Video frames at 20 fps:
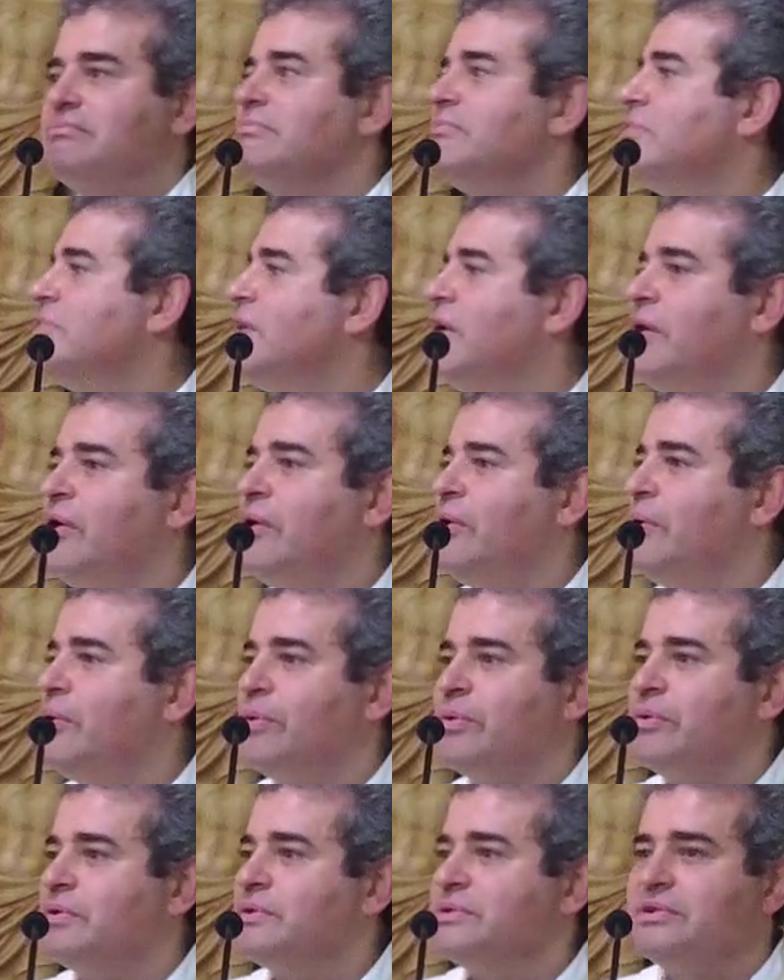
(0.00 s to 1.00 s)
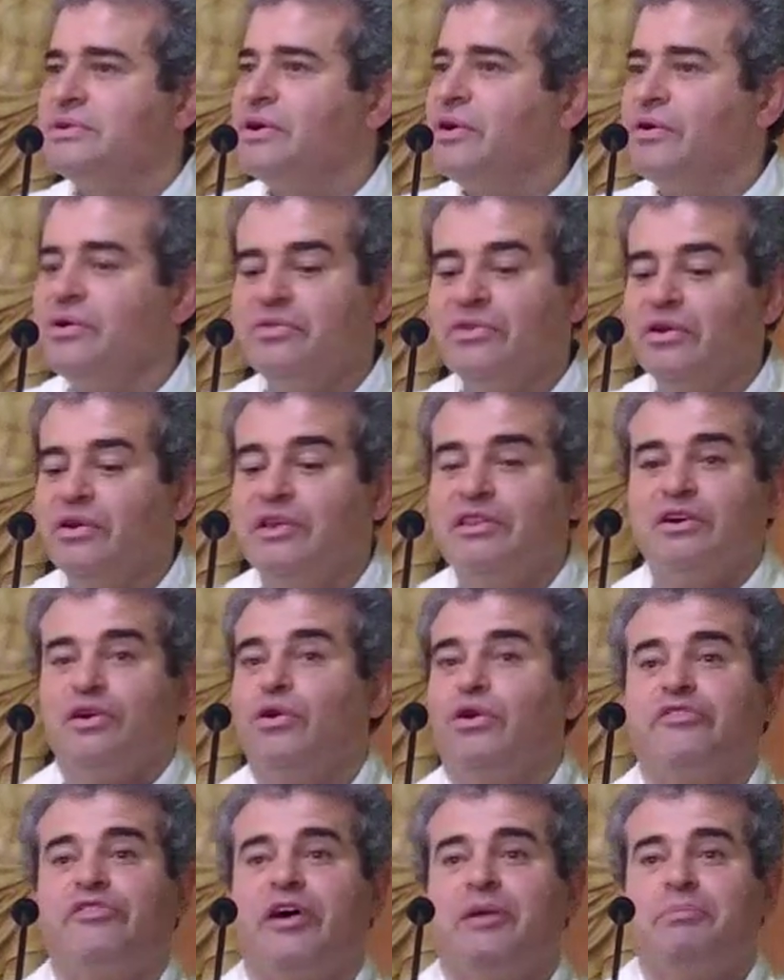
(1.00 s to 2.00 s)
No. No, not in the
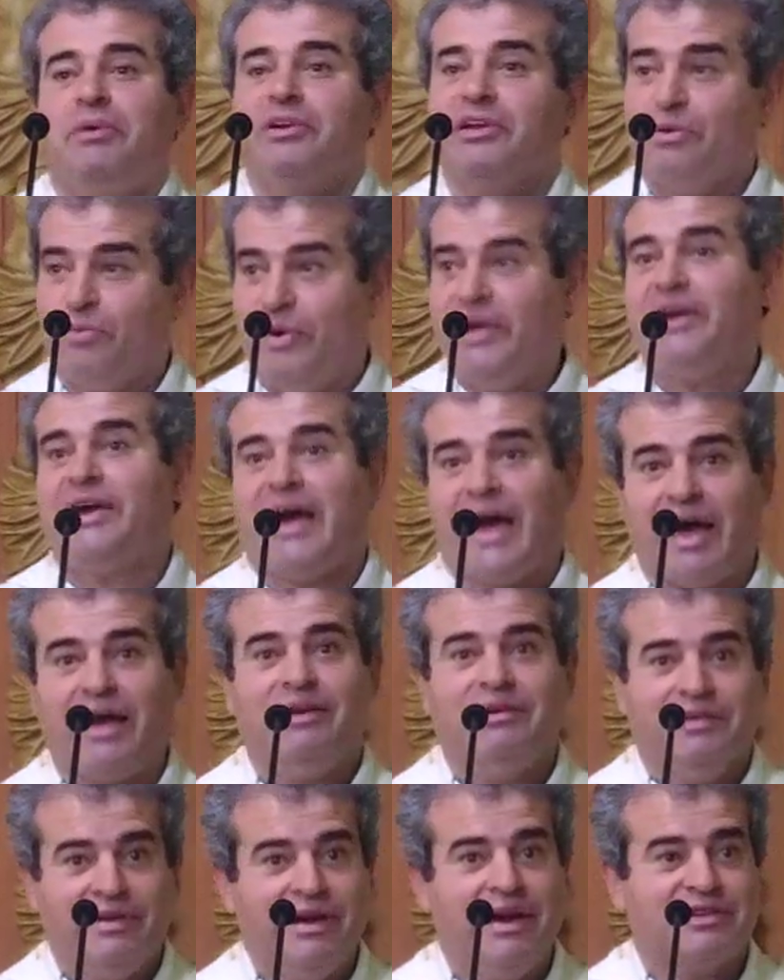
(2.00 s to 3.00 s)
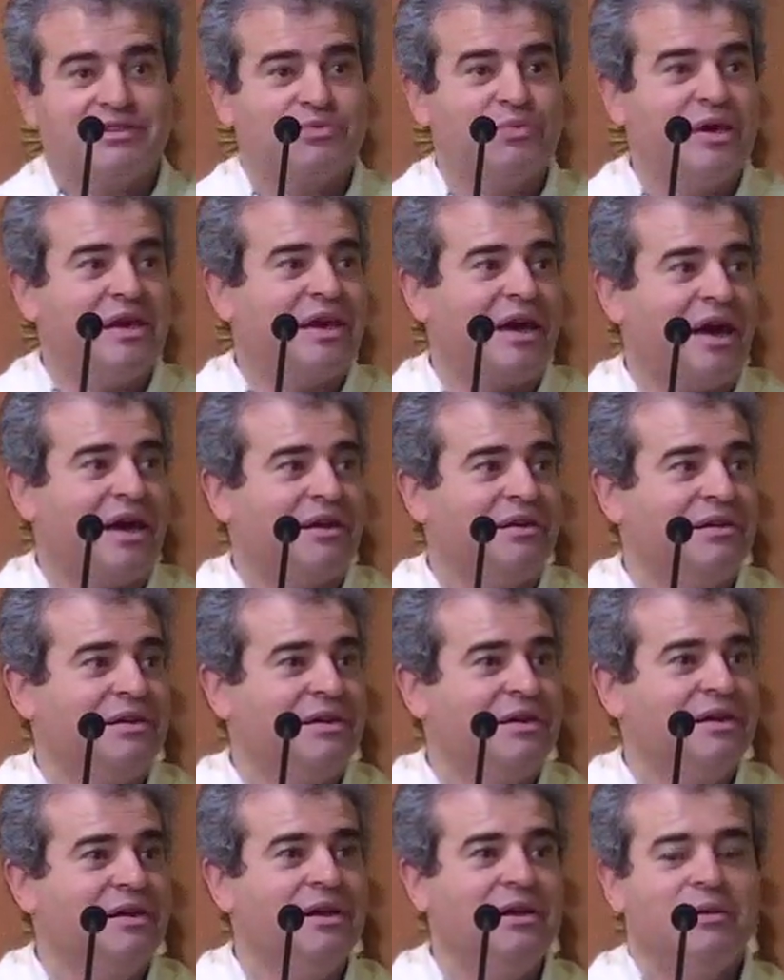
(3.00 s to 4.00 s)
glorified body. We can. Yes, we can.
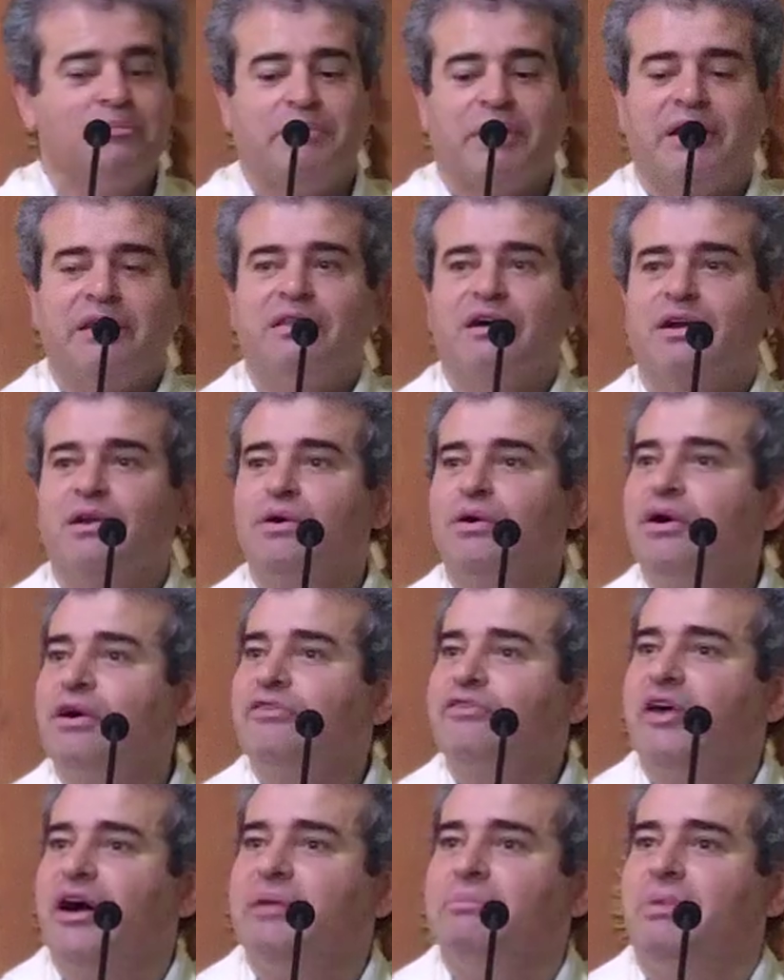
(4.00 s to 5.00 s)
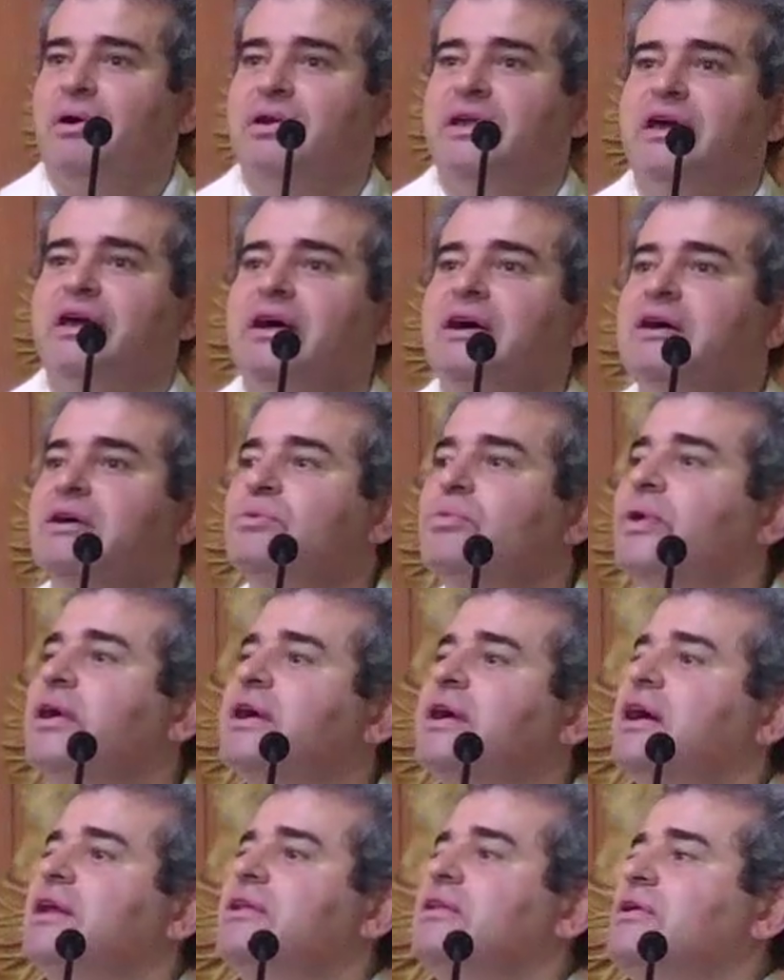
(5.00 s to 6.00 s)
But in the glorified body, we
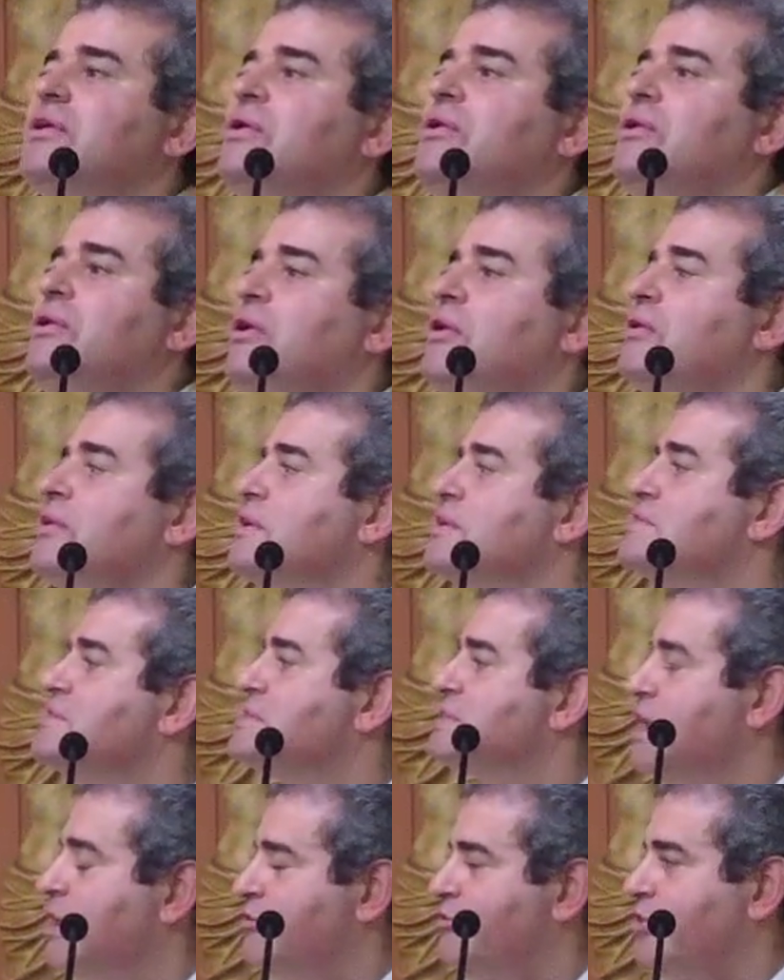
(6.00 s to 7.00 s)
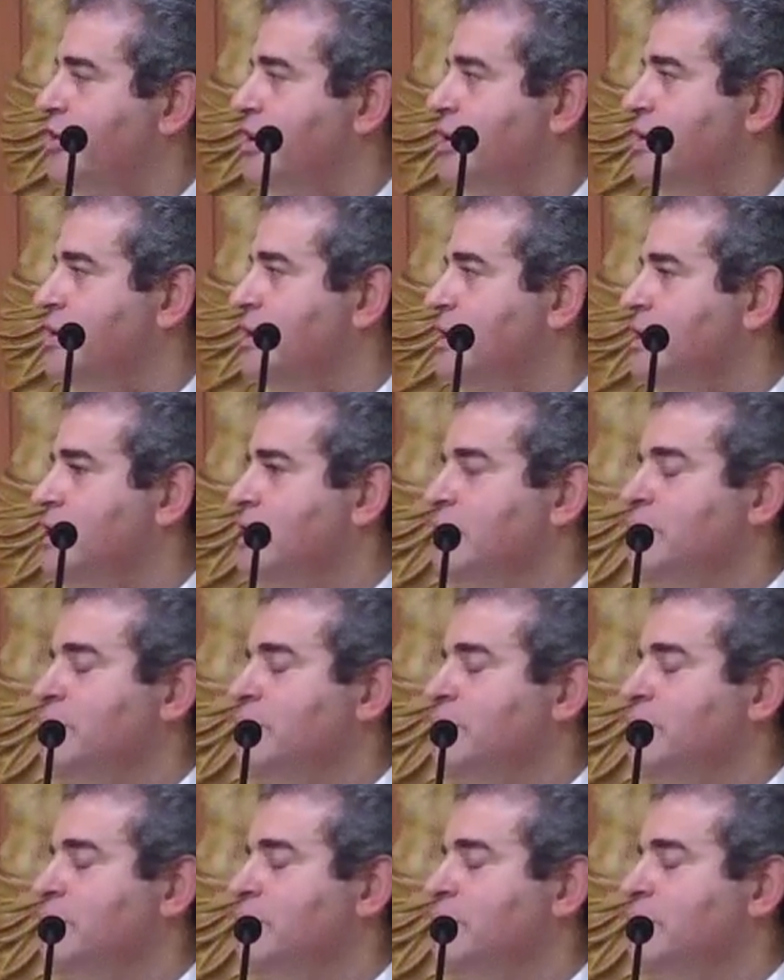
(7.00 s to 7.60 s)
can no longer suffer.